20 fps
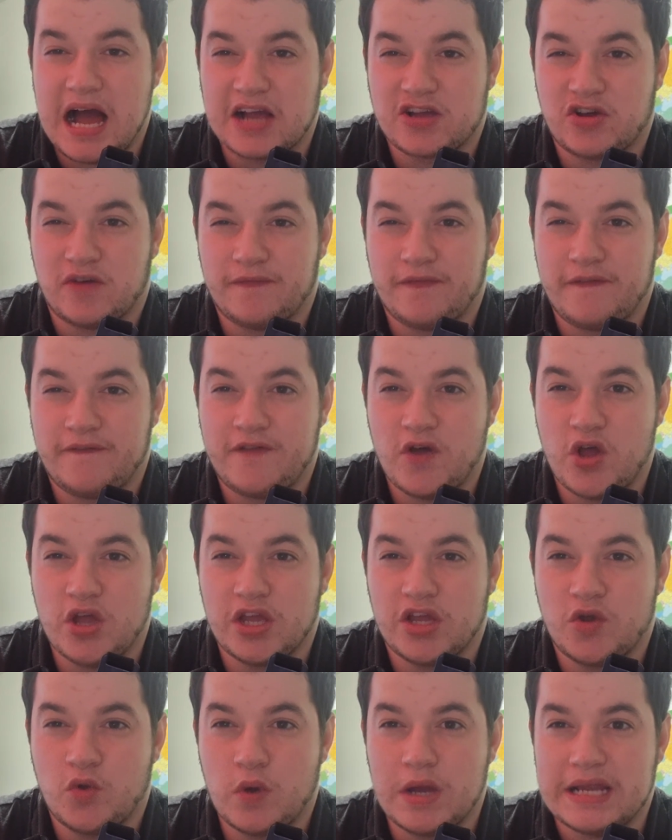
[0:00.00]
I got for
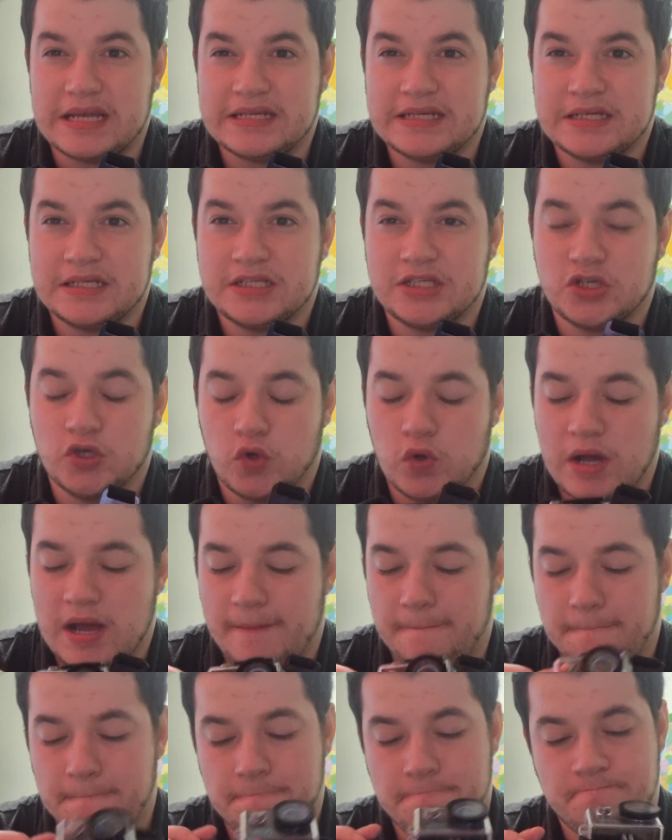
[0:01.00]
30 quid. So,
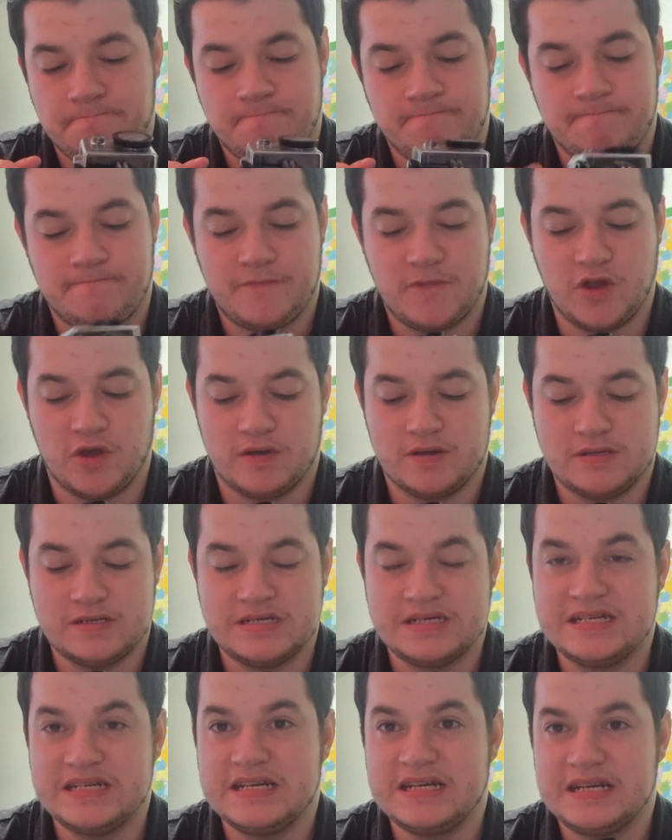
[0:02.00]
you know,
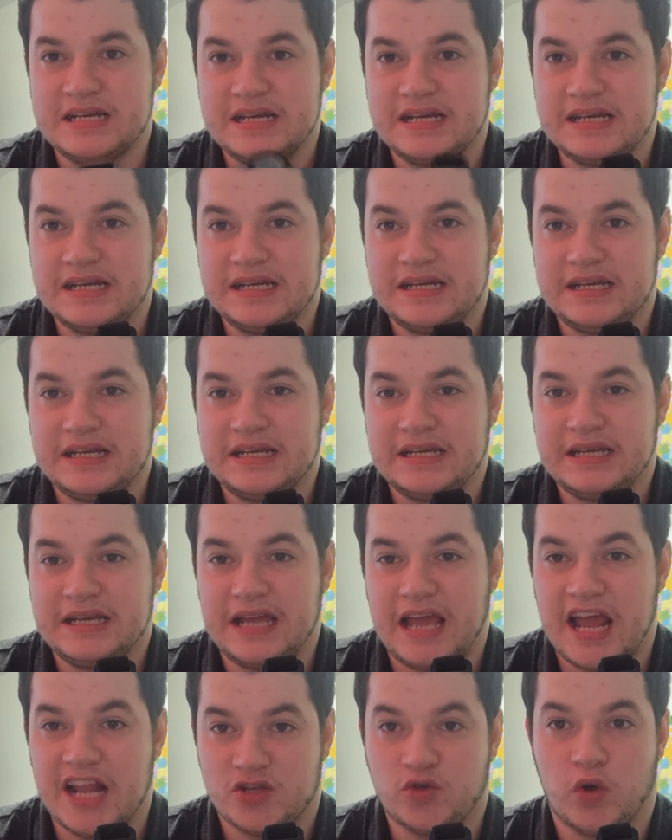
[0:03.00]

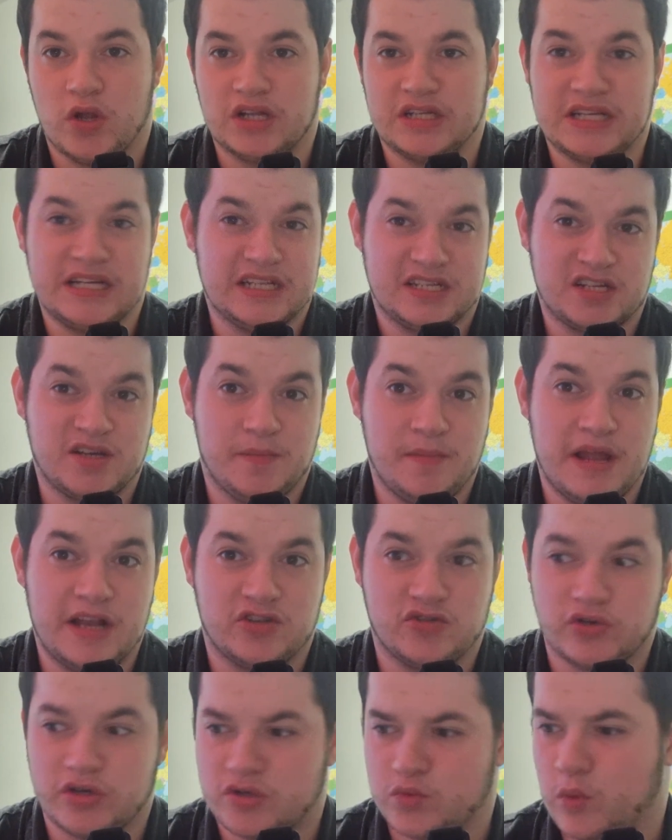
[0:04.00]
its quality is
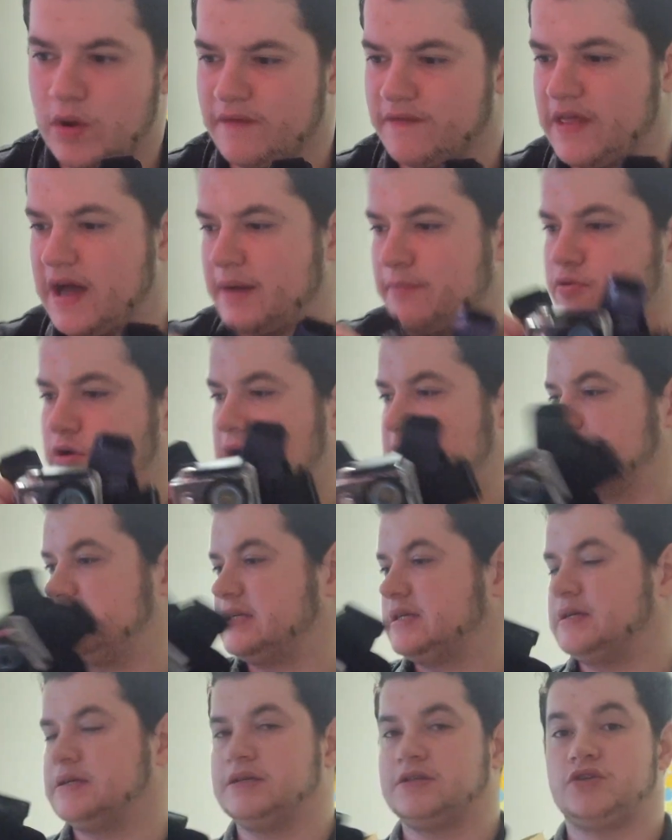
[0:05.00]
commensurate with that
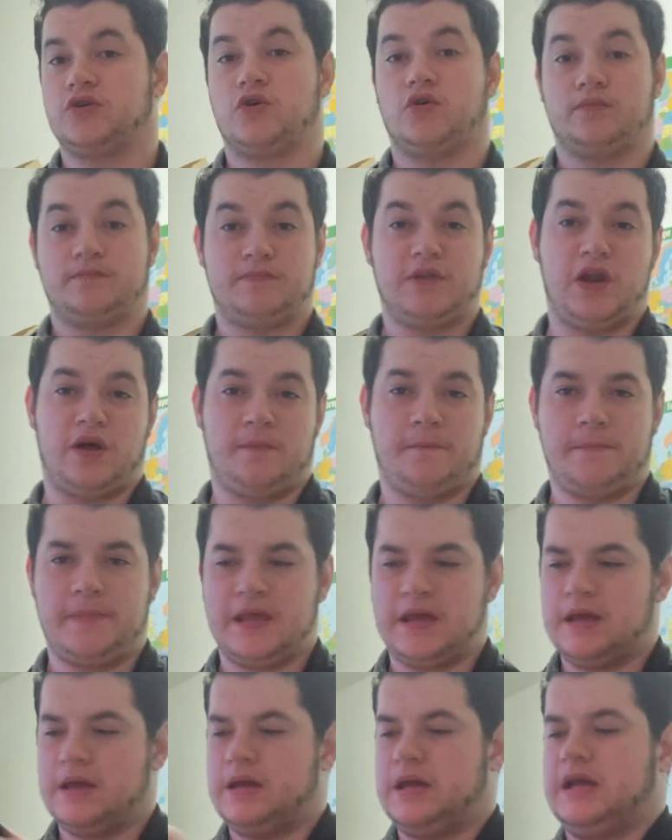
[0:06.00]
price. So, you know,
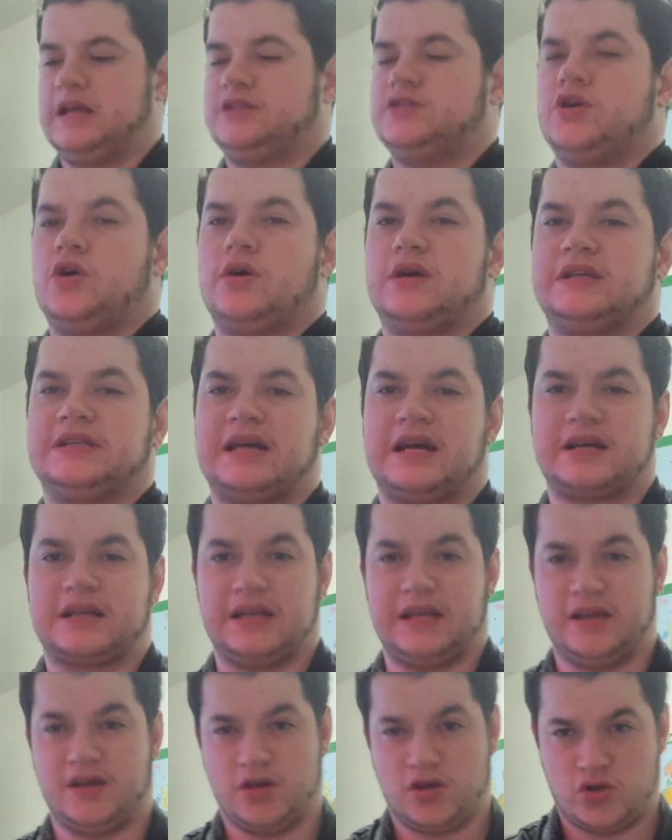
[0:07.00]
it's not
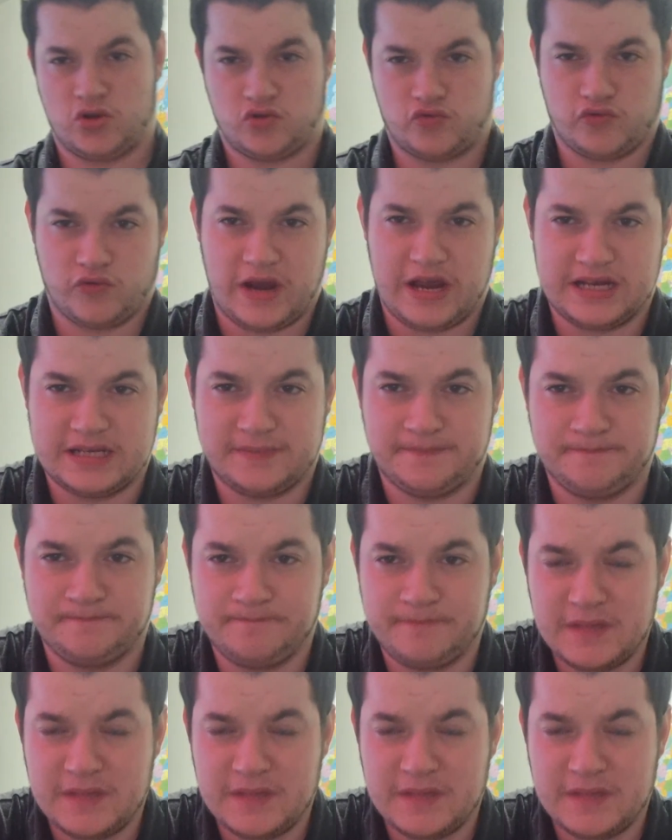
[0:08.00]
exactly great.